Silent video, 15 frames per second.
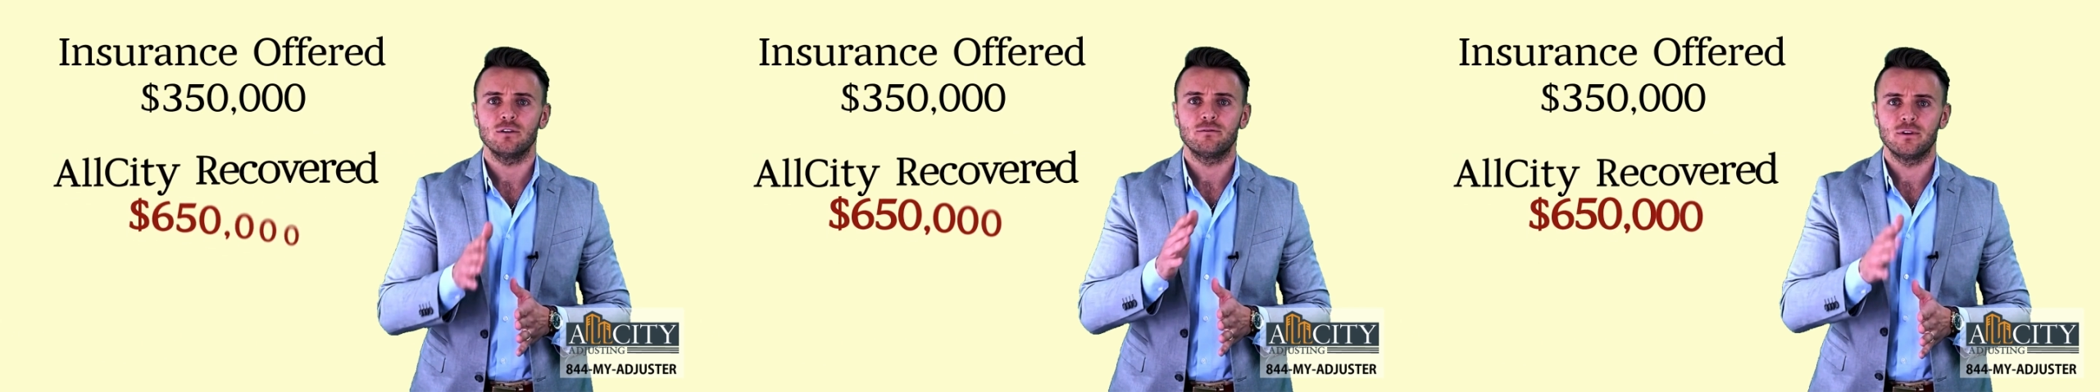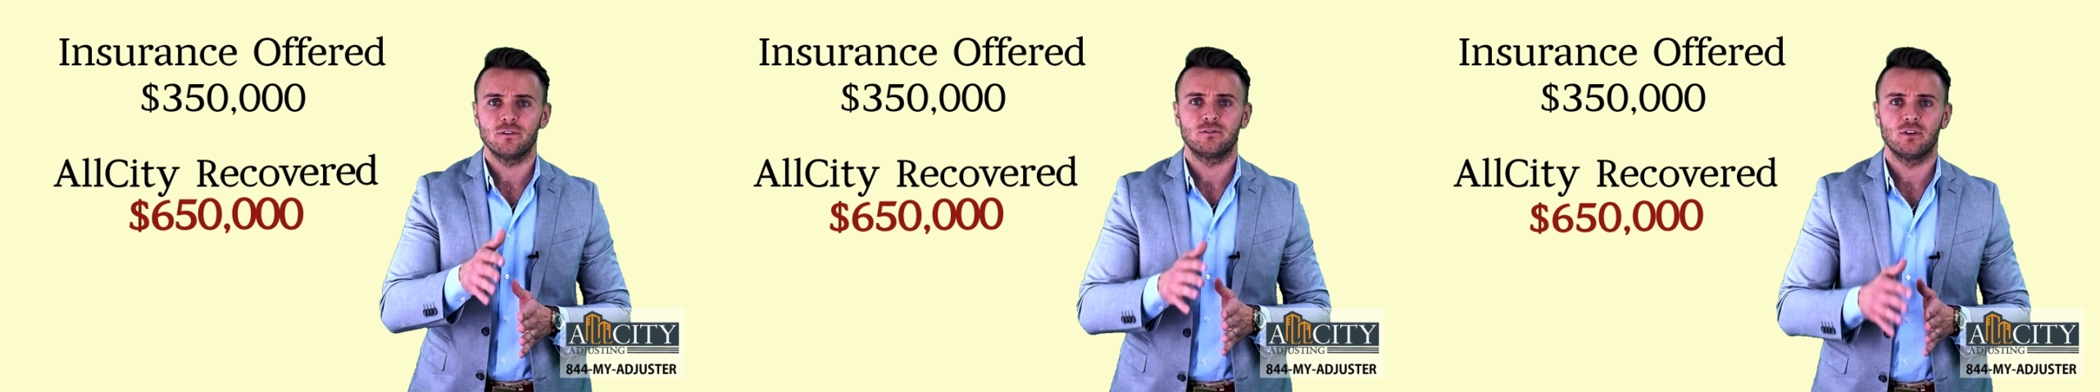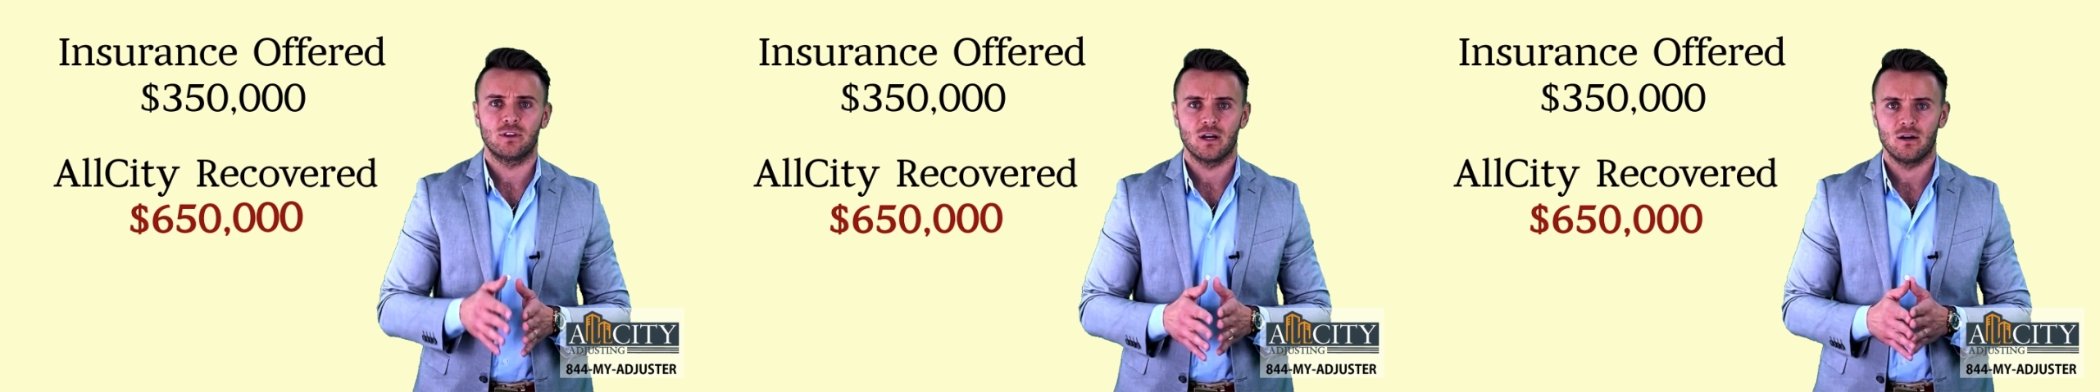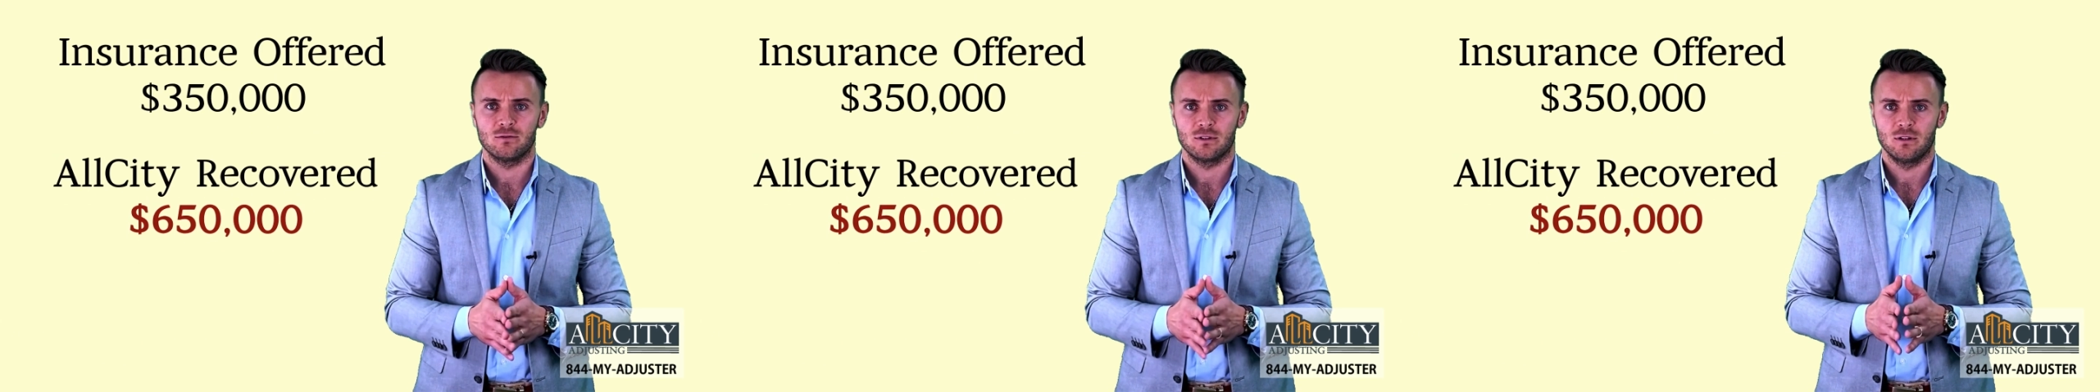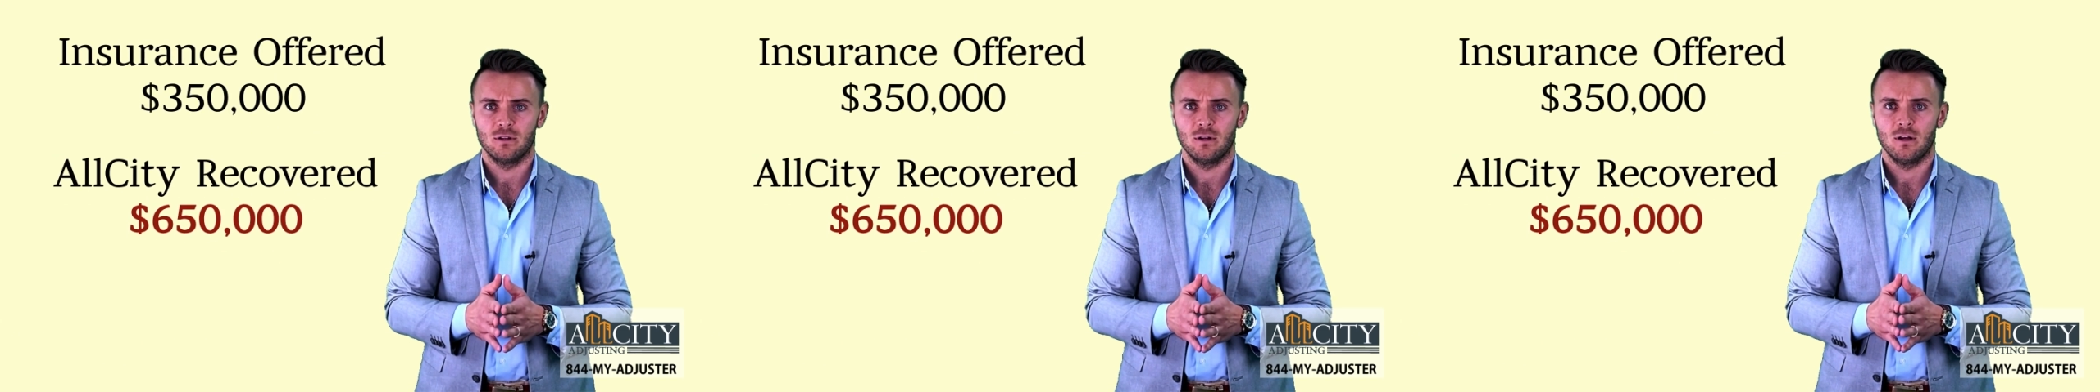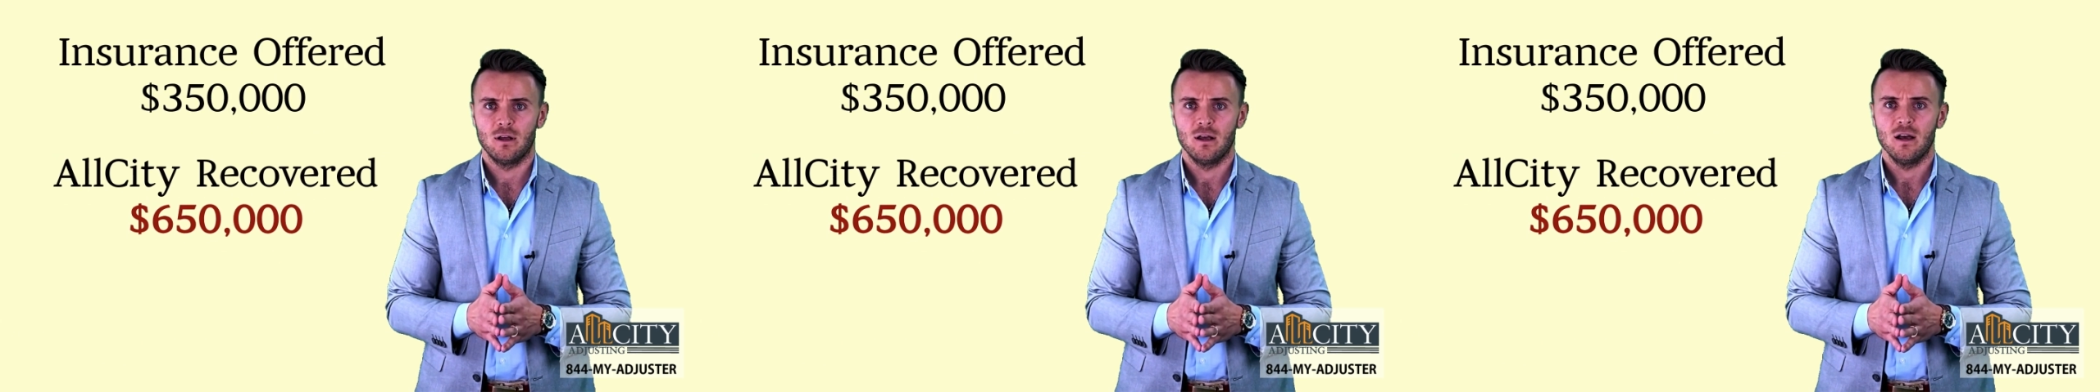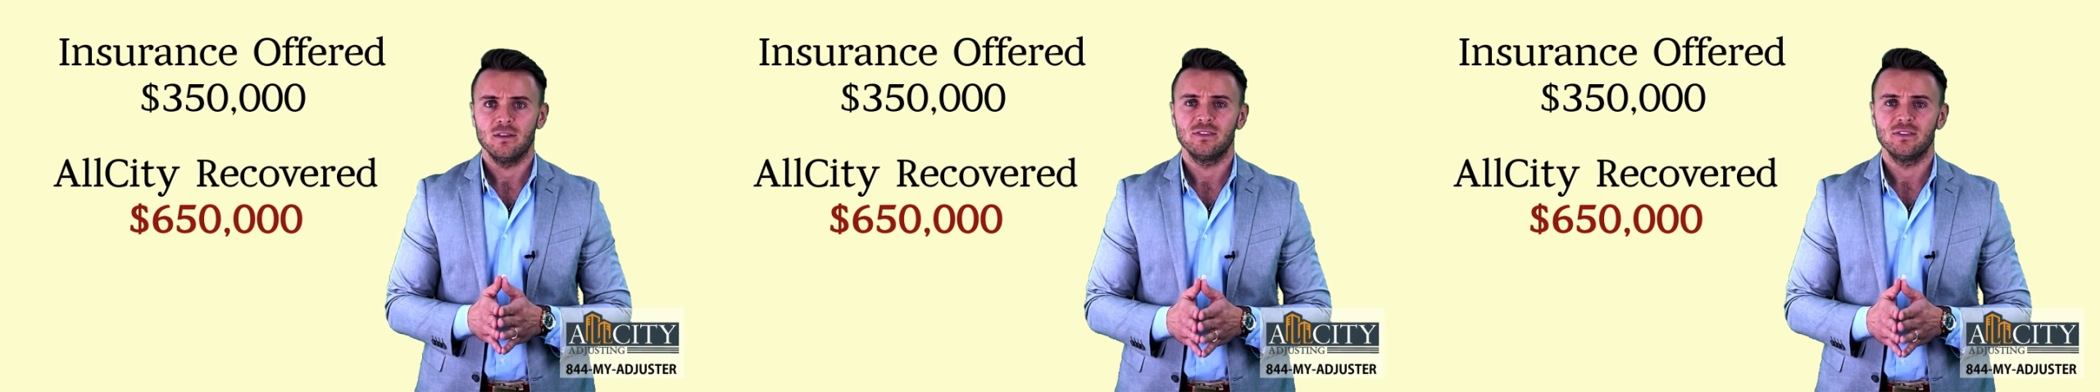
fifty thousand dollars.